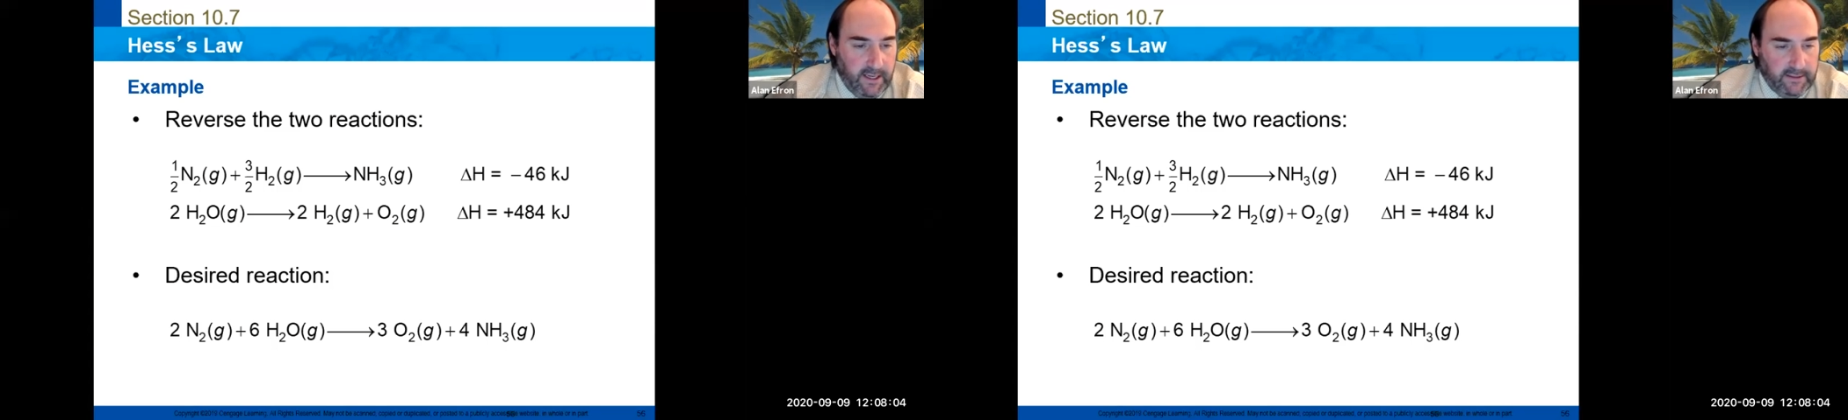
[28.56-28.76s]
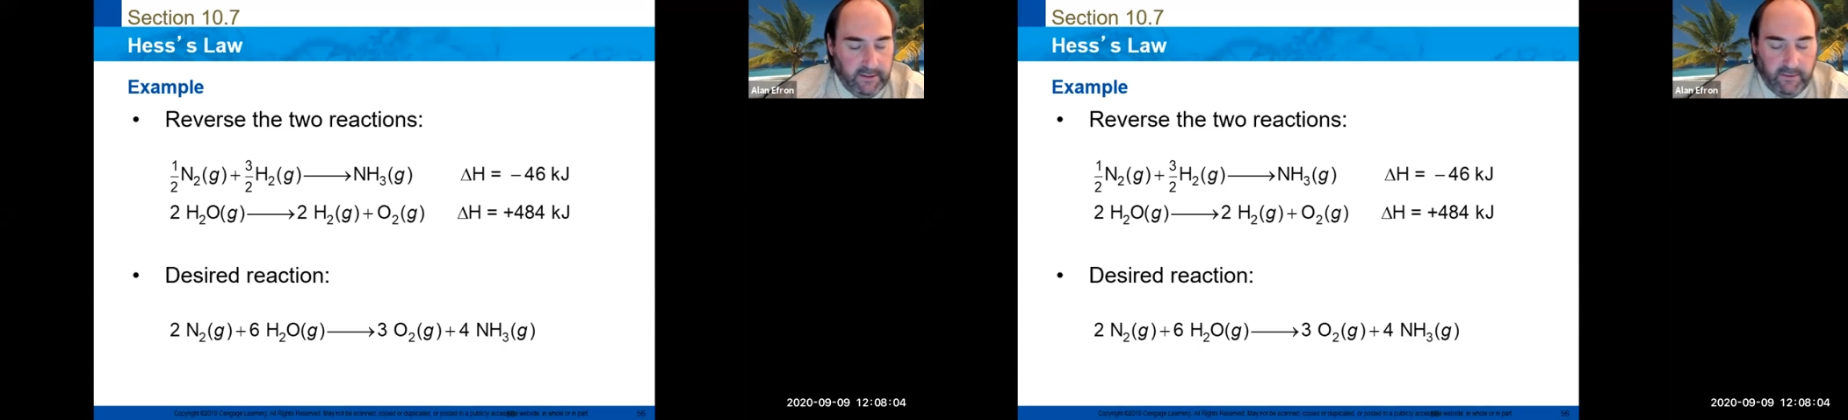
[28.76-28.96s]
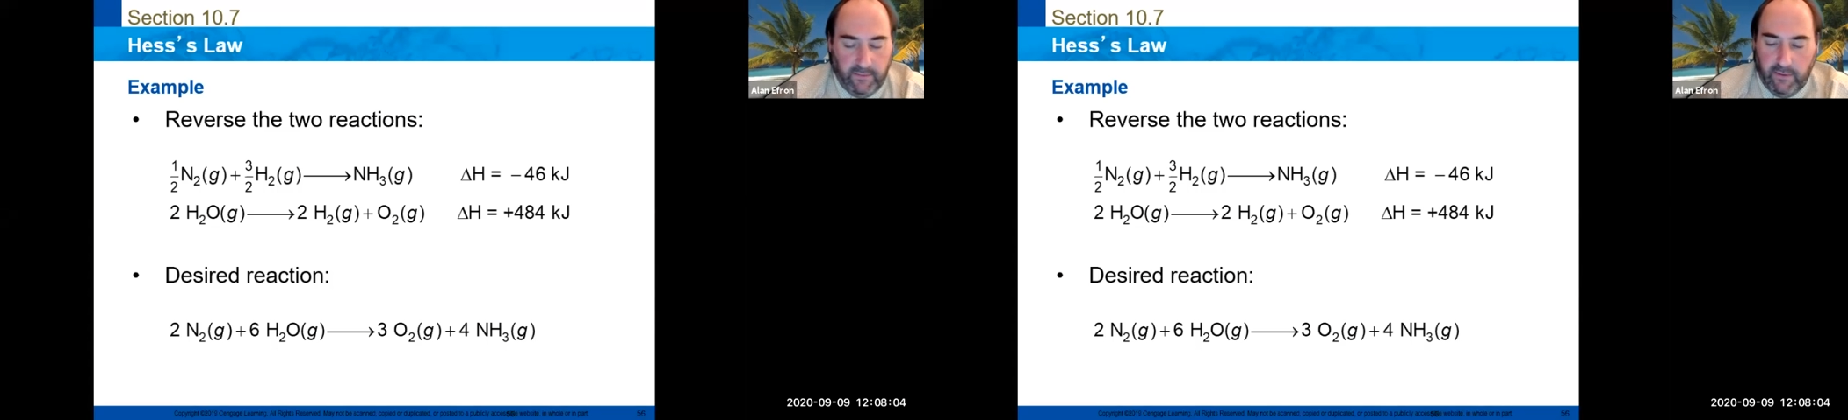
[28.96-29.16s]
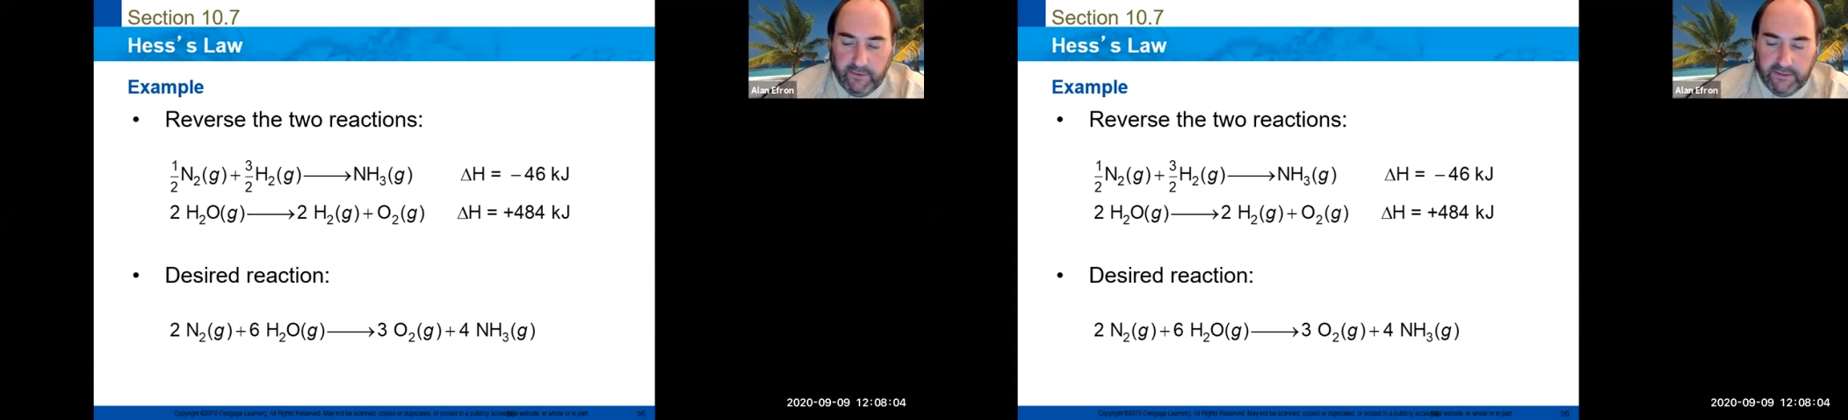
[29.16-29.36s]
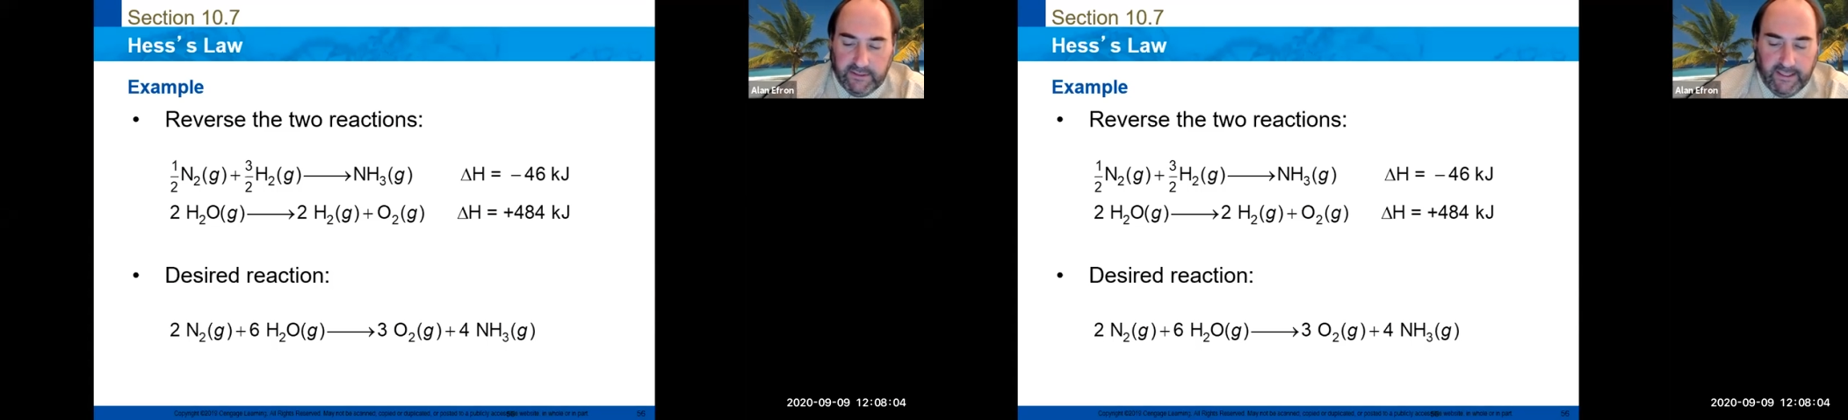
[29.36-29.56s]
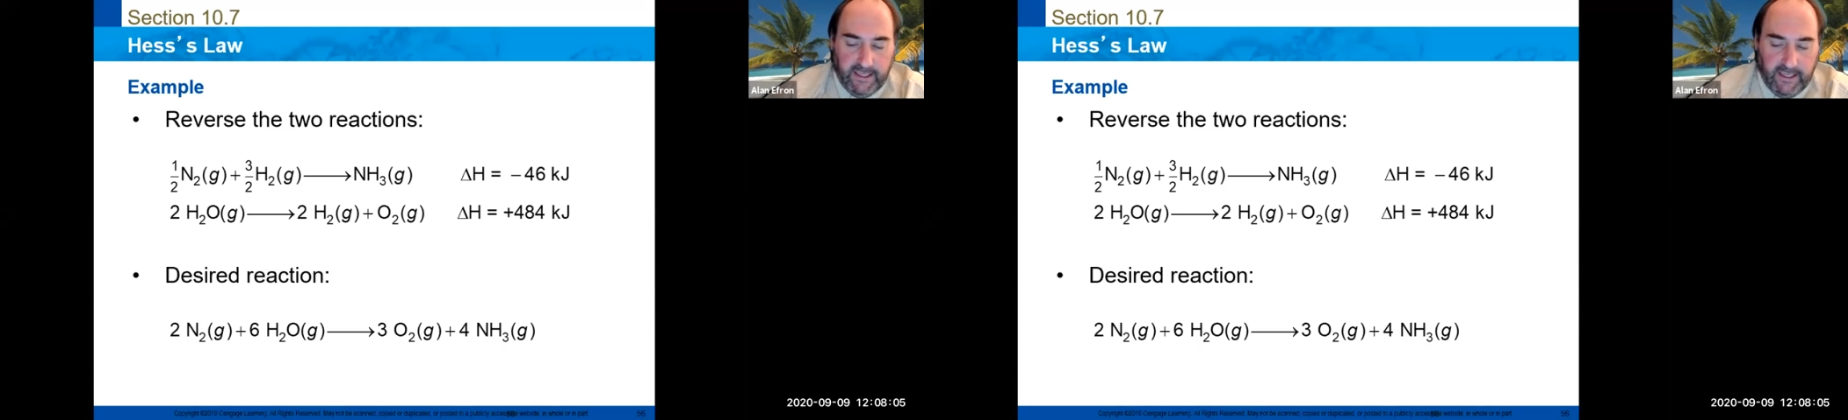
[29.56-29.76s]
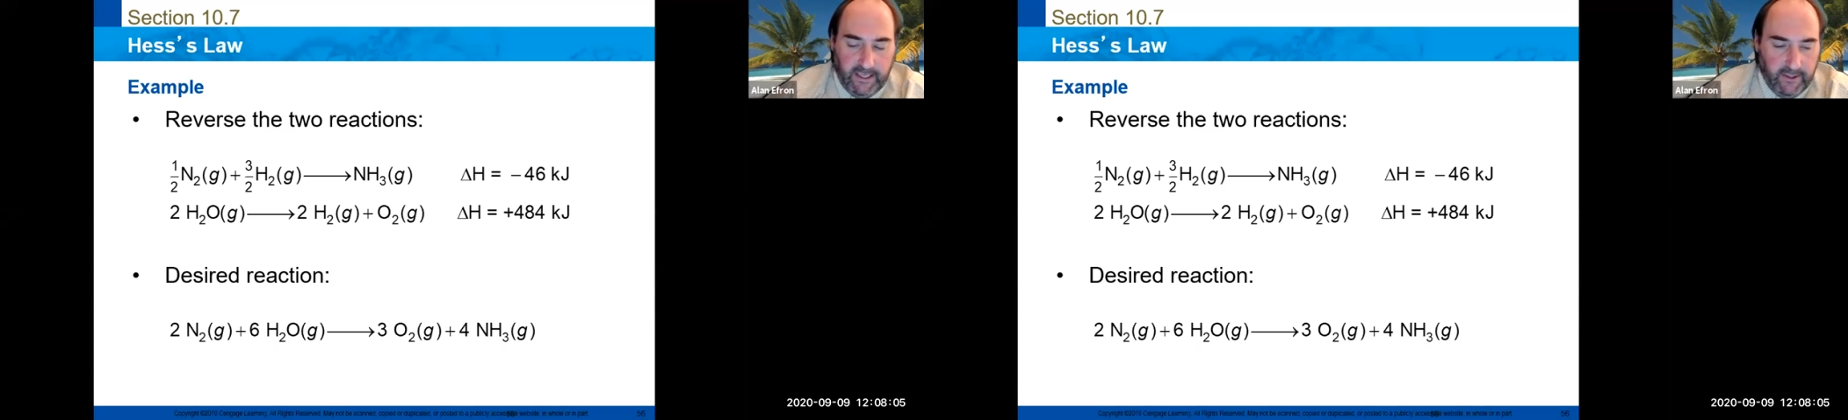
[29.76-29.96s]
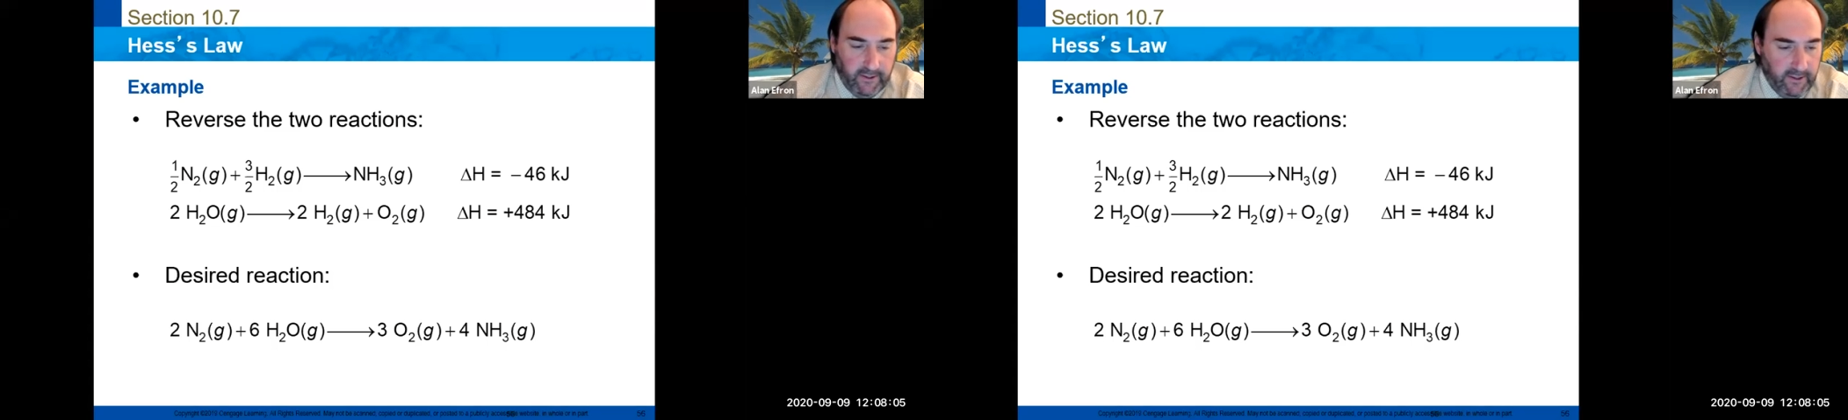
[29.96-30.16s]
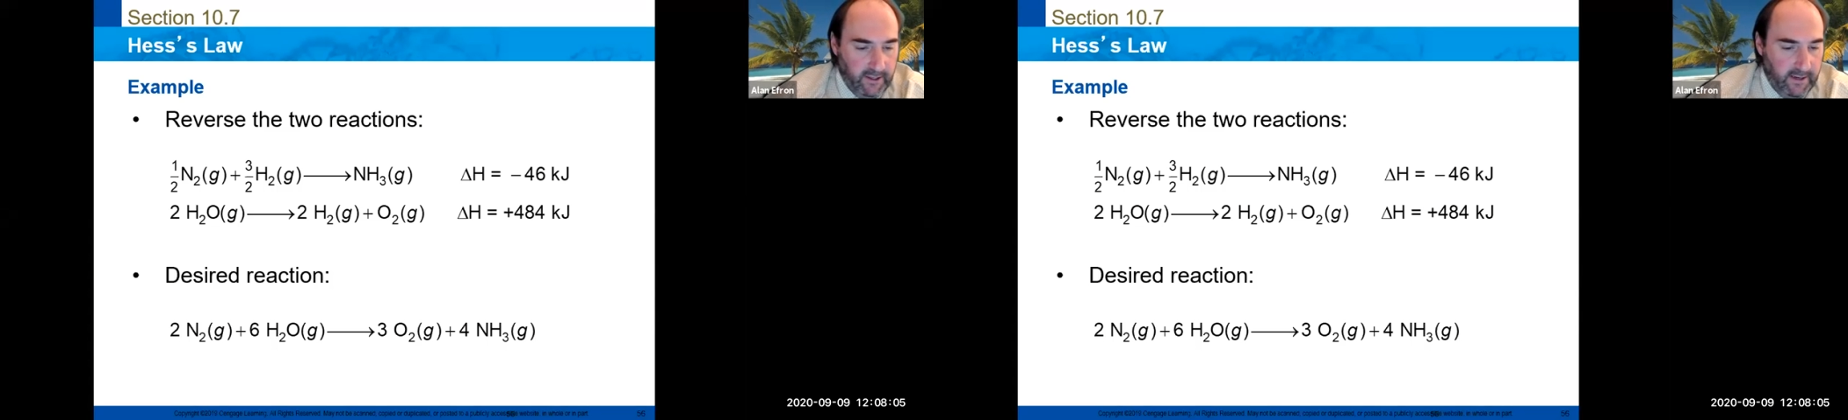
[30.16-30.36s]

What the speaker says: to what we'll see here,